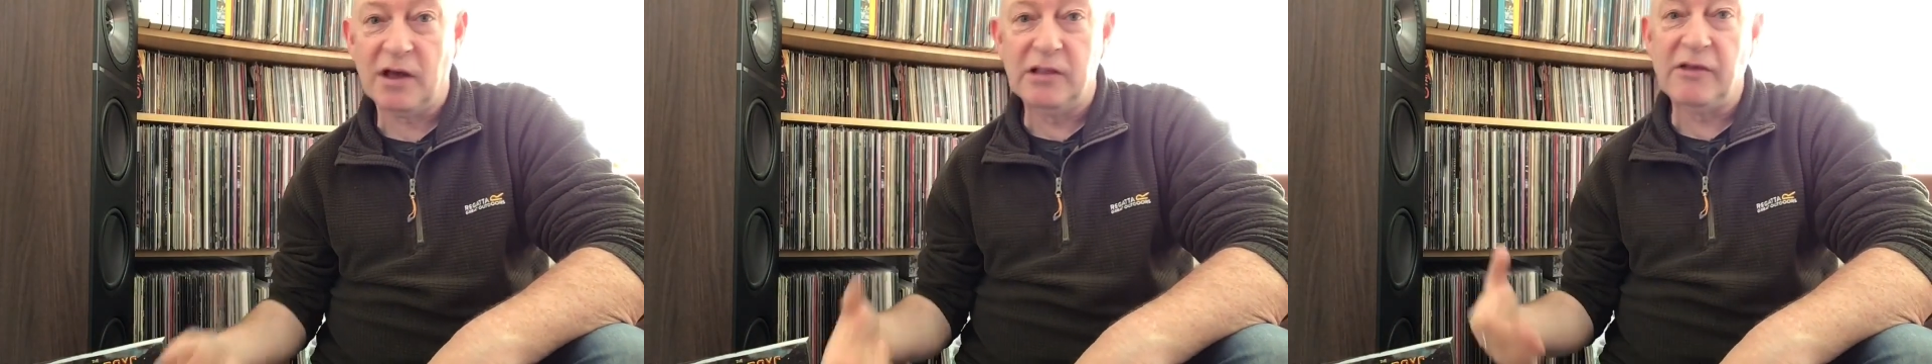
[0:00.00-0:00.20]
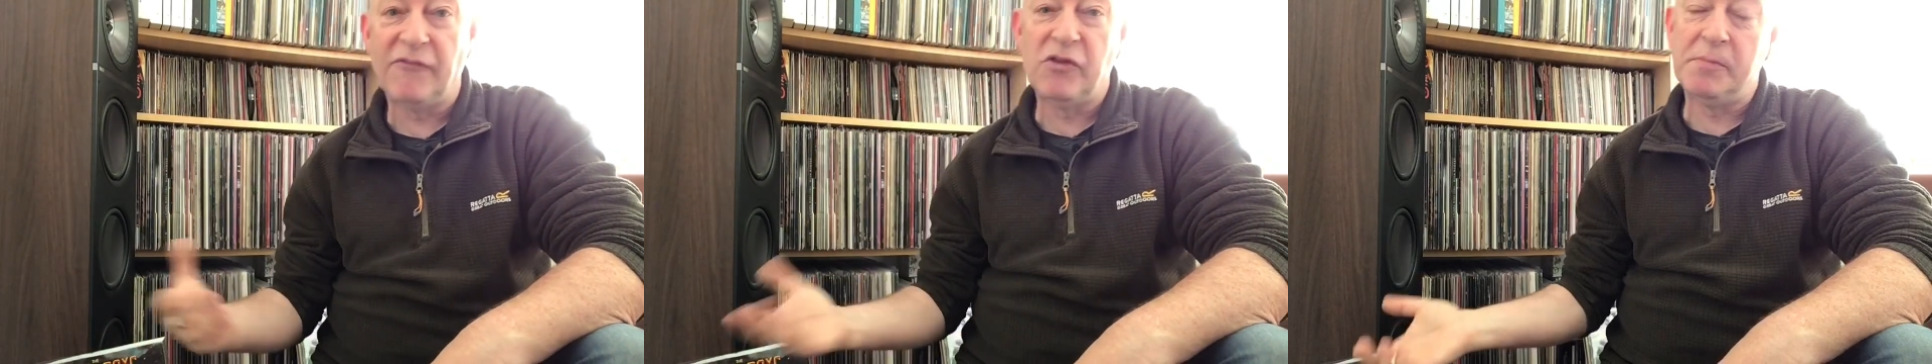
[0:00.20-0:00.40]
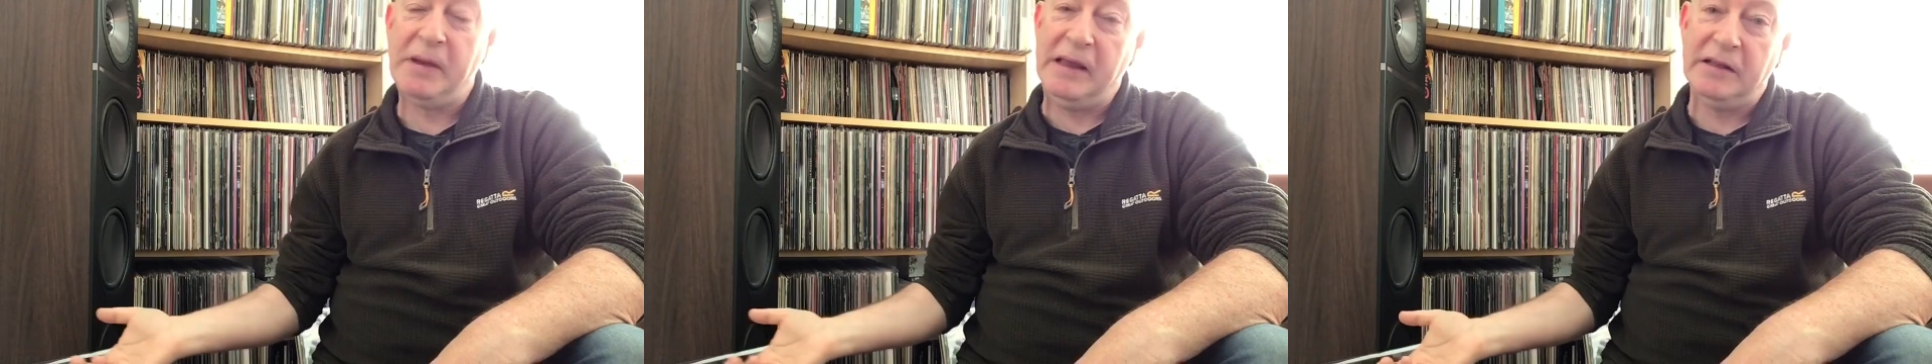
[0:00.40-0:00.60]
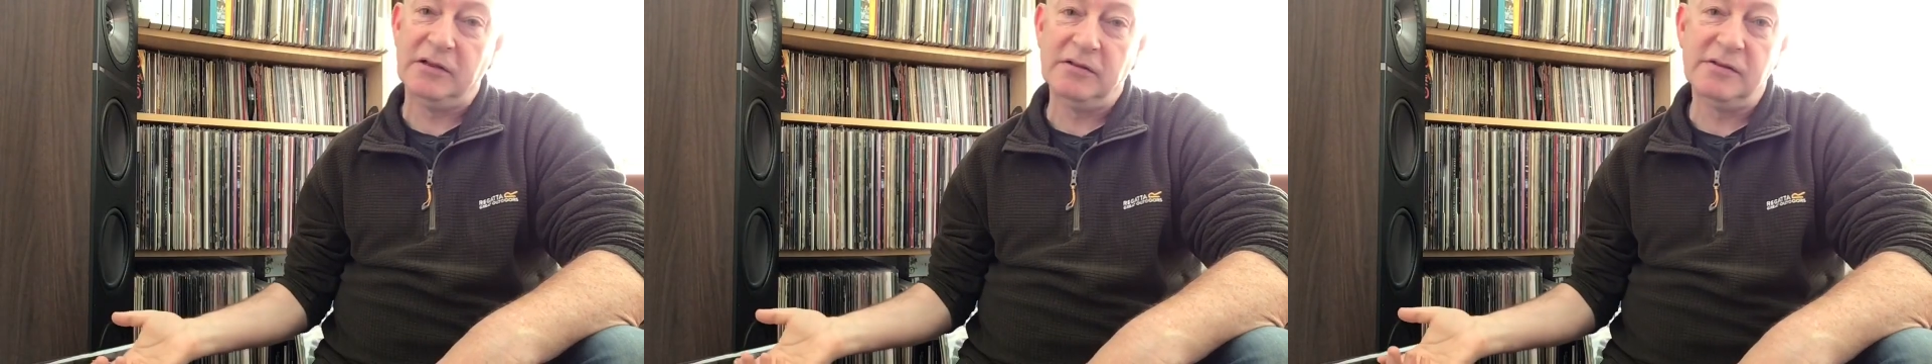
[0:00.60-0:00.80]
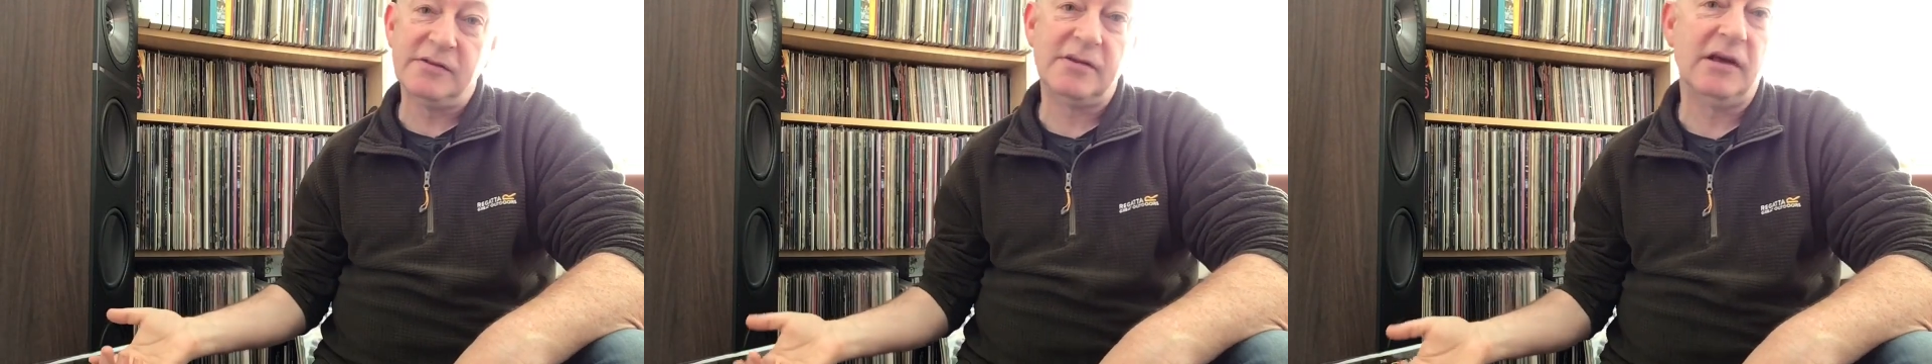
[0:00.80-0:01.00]
I love the
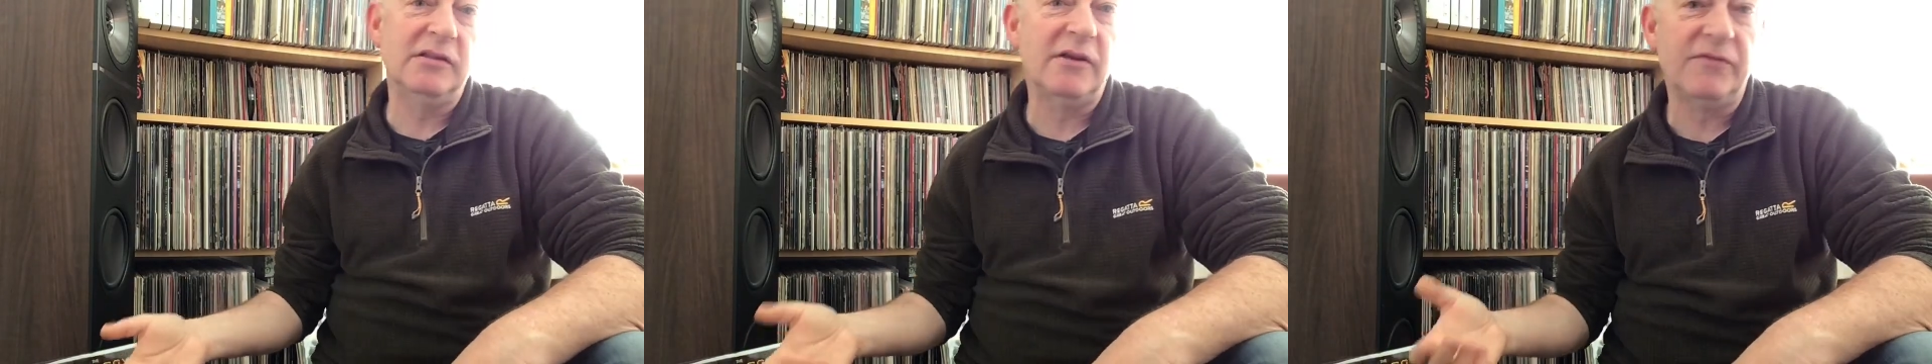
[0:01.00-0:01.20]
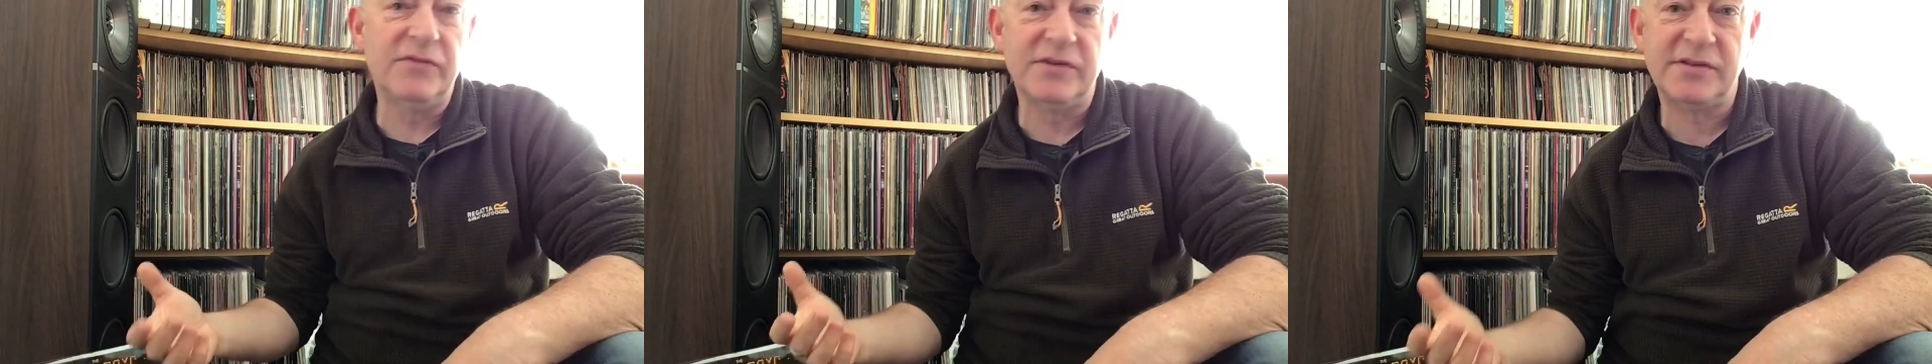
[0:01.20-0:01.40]
Beatles, I love the